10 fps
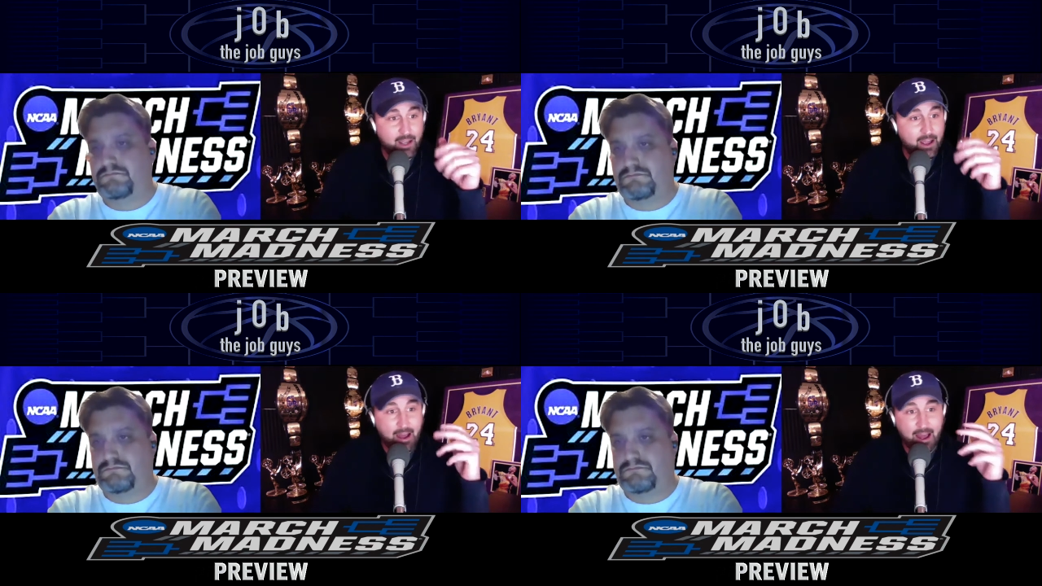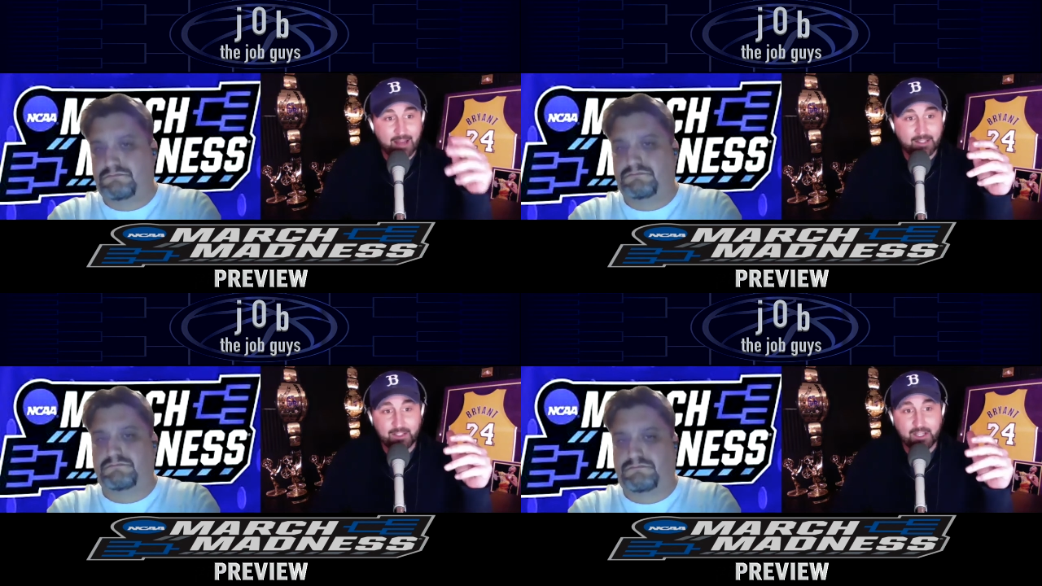
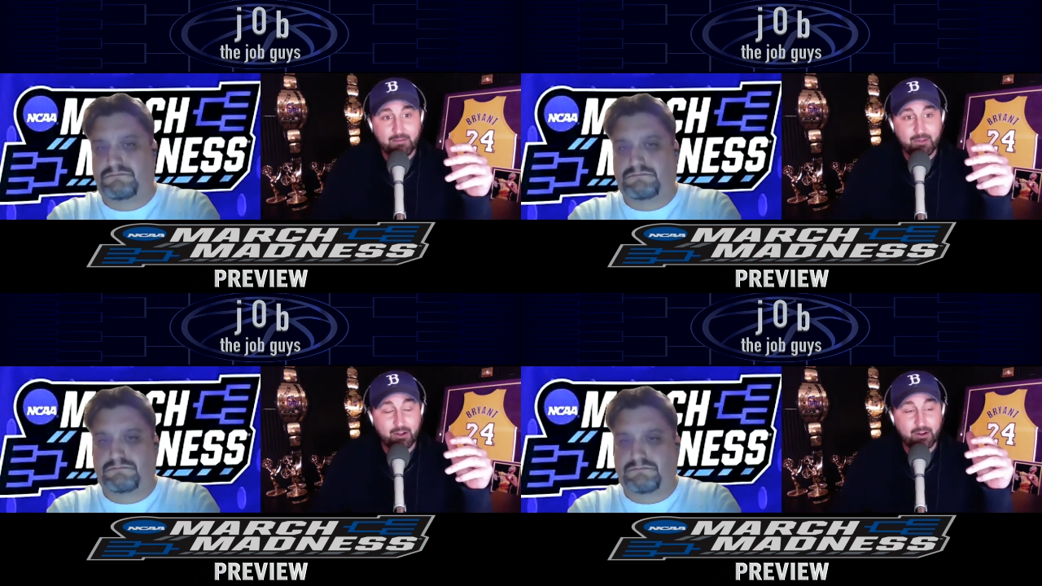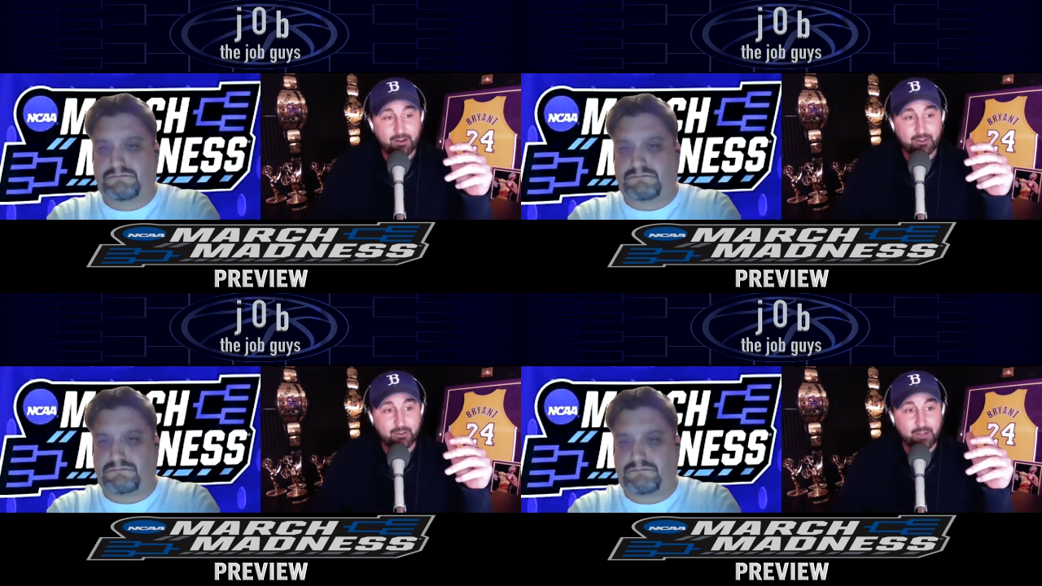Speaker 1: hottest team in the
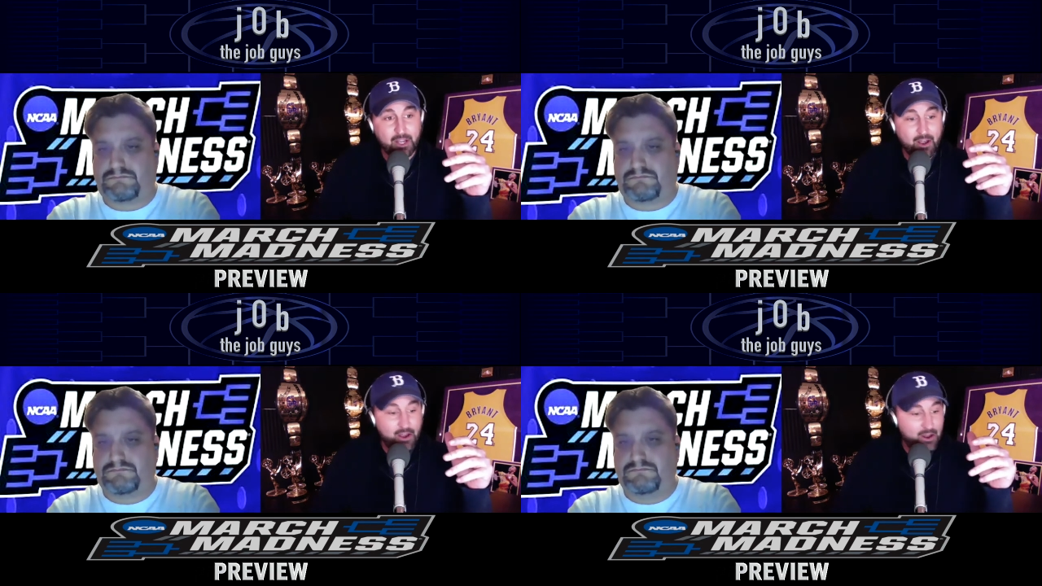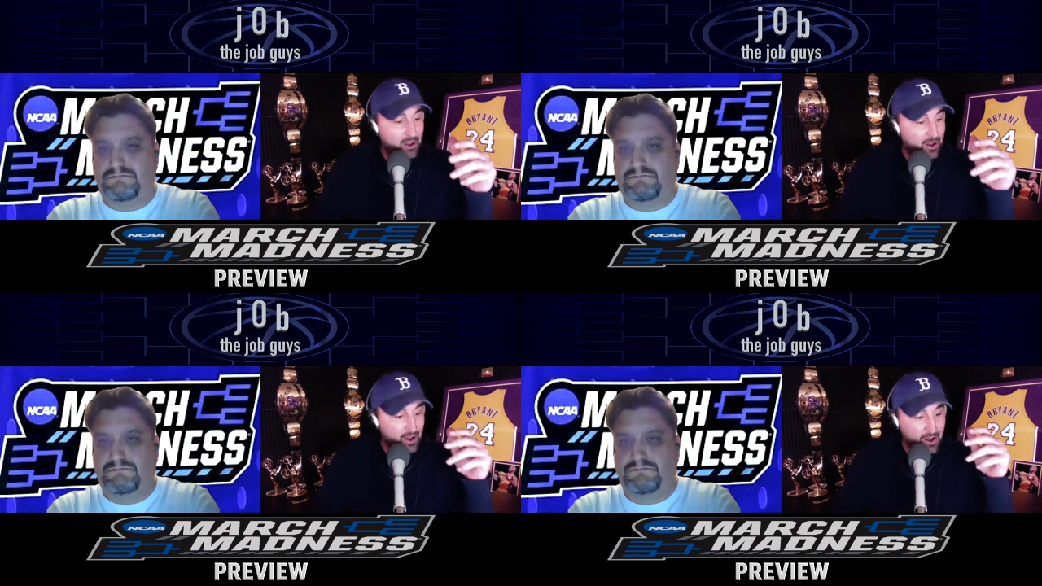country.
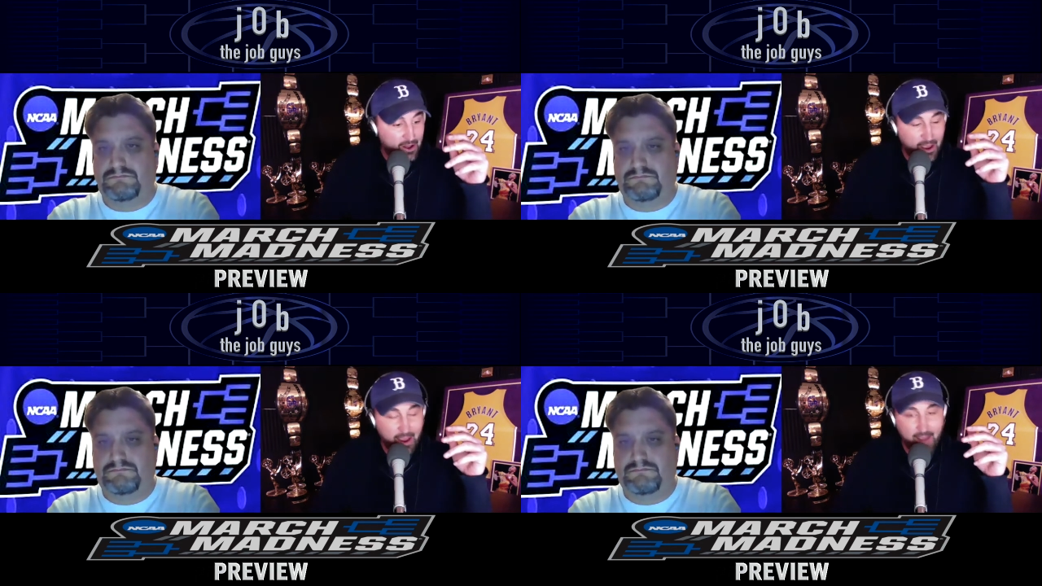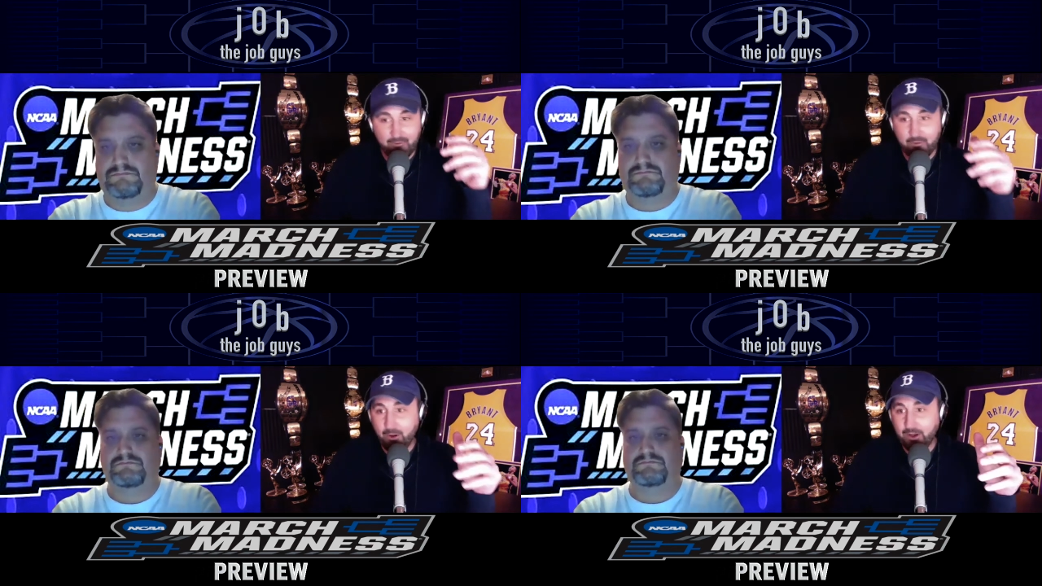
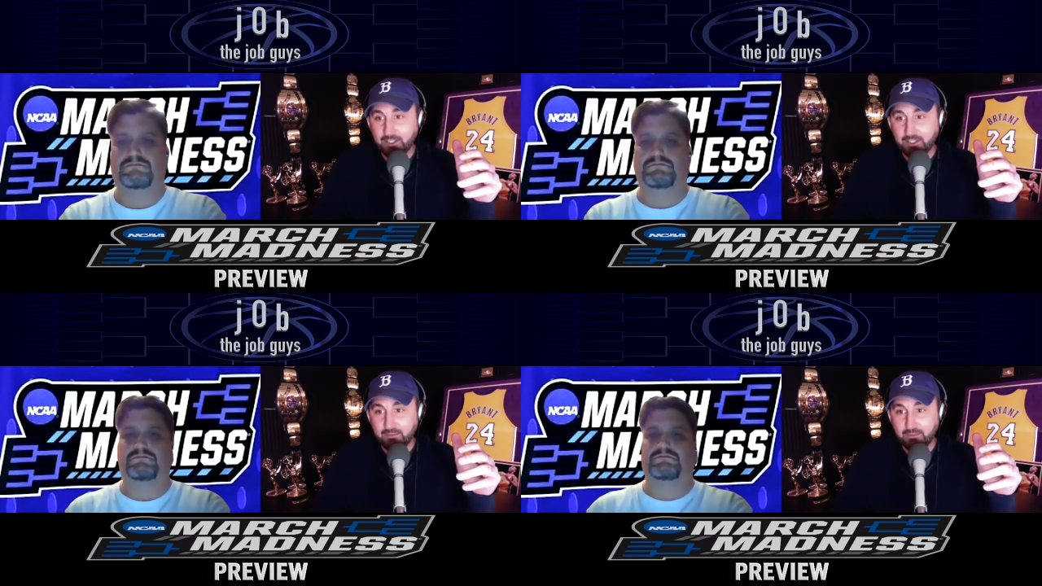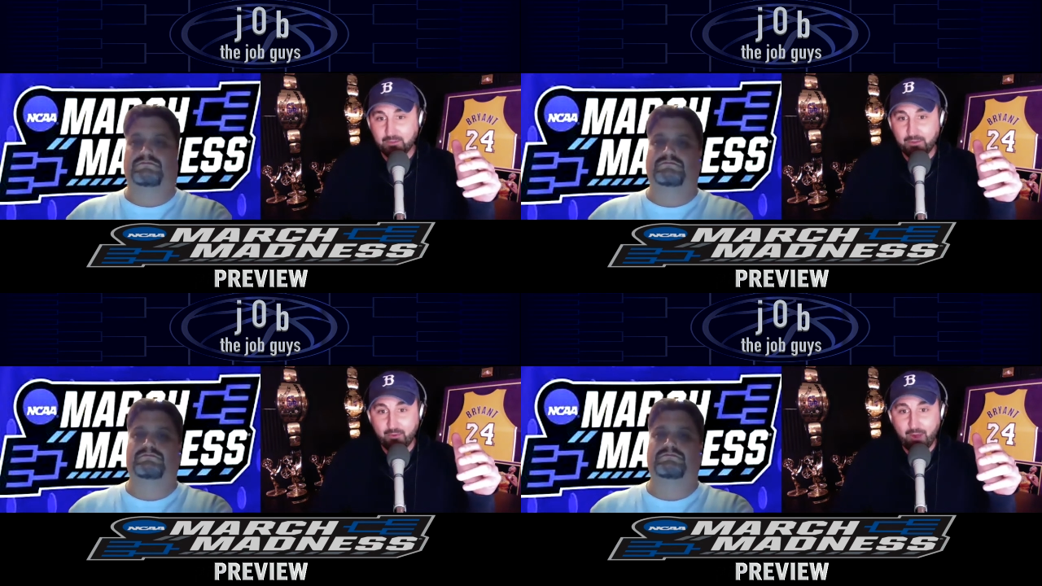Everybody seems to
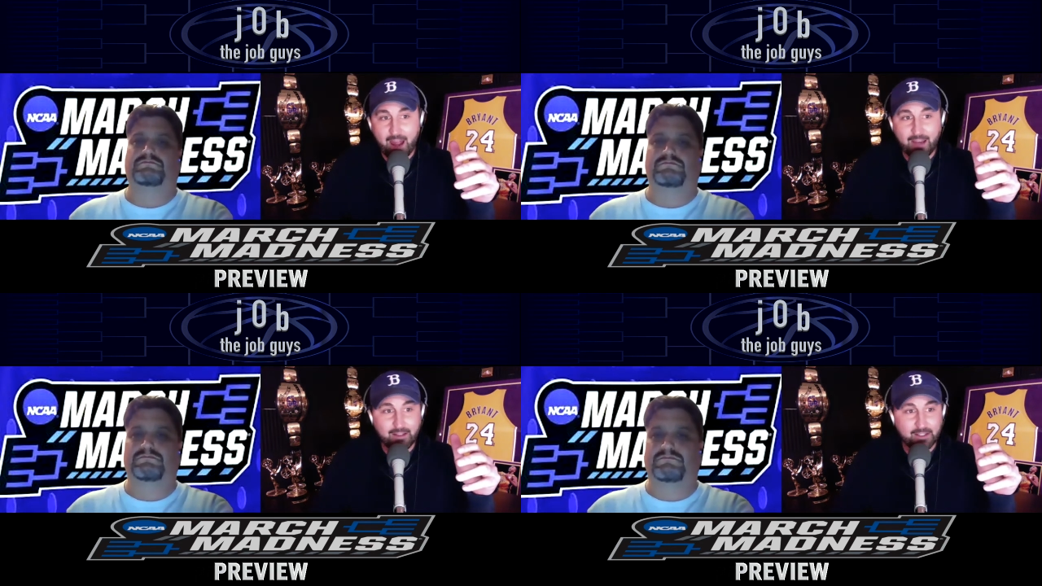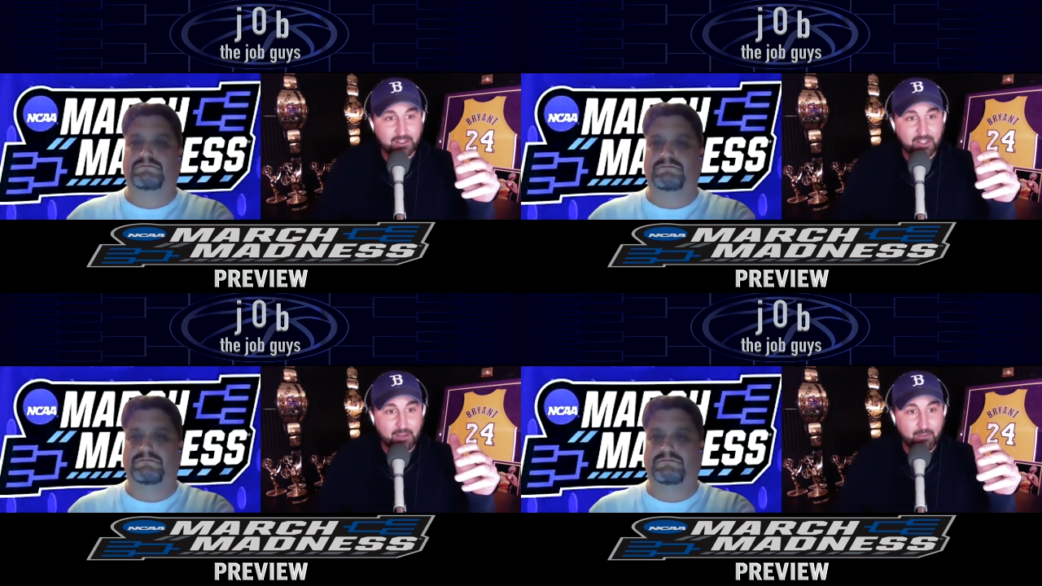be riding this
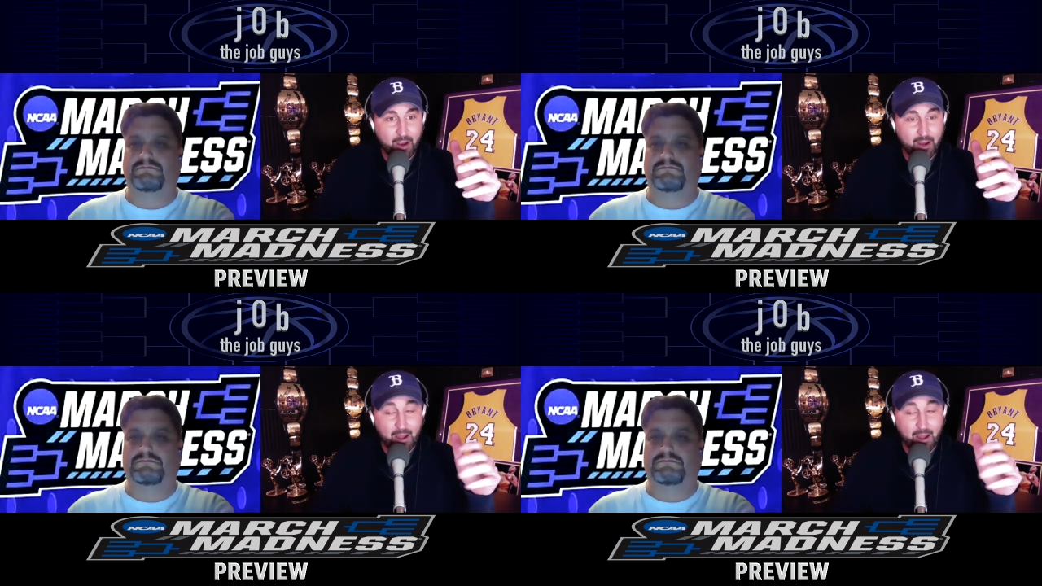team right now,